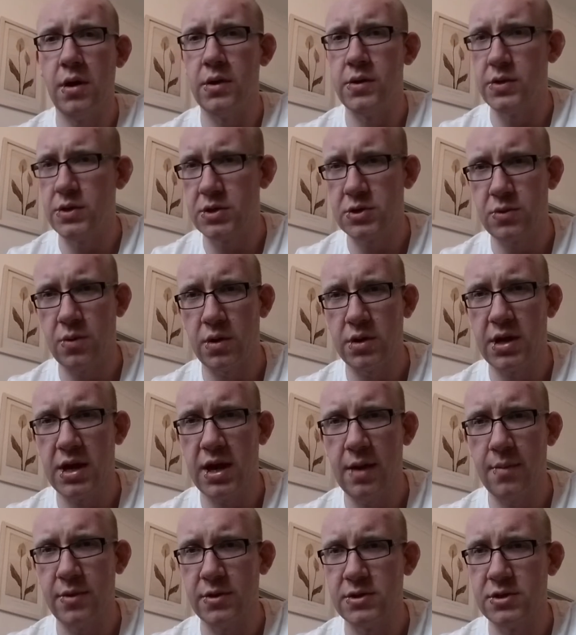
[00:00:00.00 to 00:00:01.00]
another squad
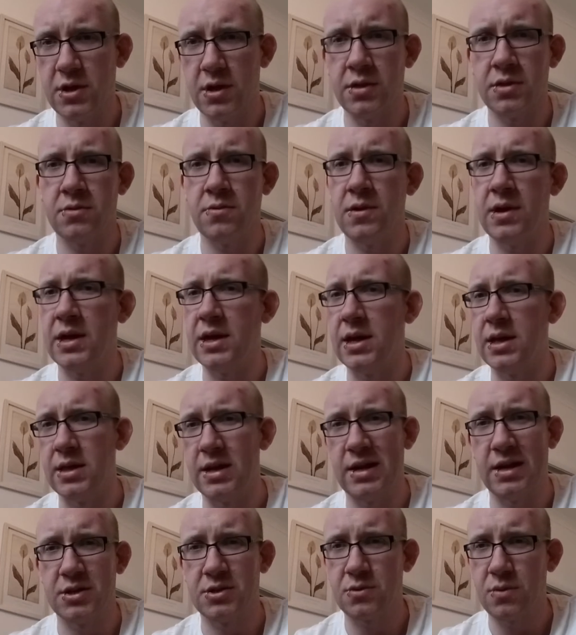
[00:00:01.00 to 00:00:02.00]
came on turn 3, and
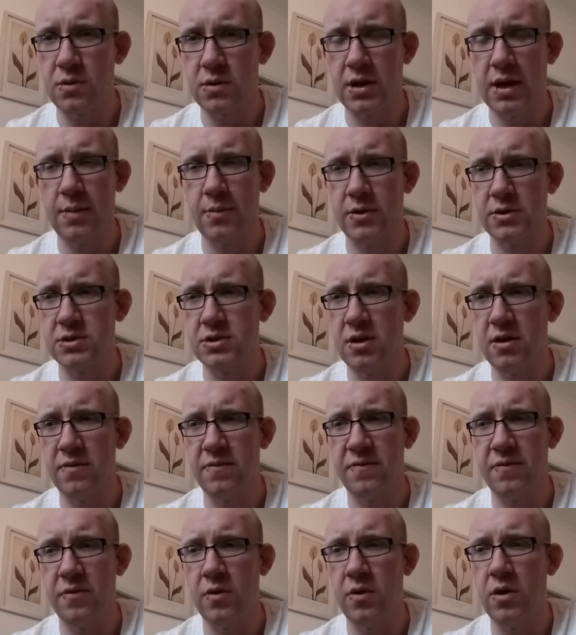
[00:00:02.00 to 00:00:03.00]
the last squad came on
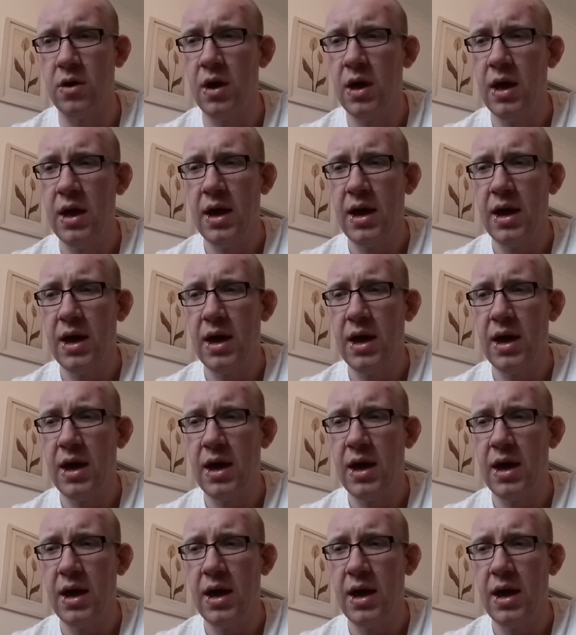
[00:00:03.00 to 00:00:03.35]
turn 4.